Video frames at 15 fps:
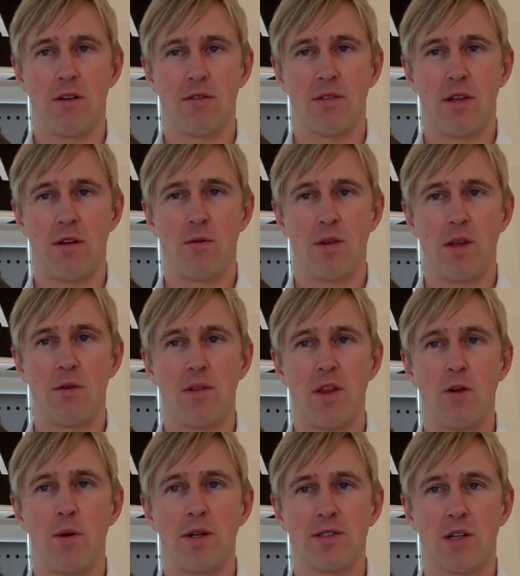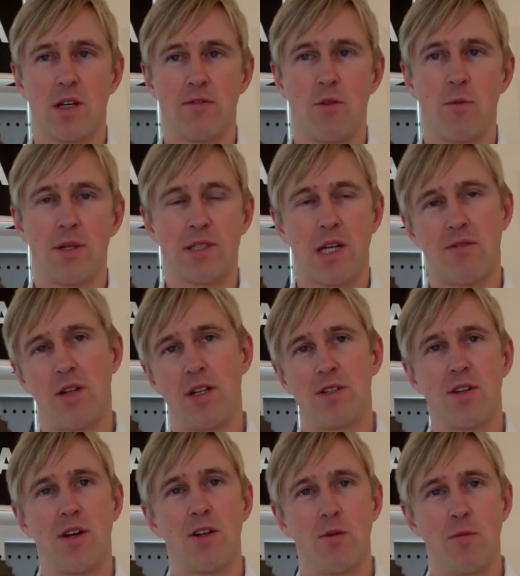they always kind of almost have an
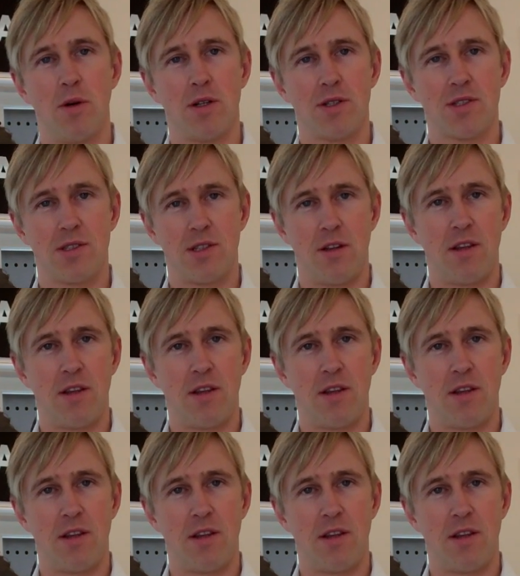internal boss.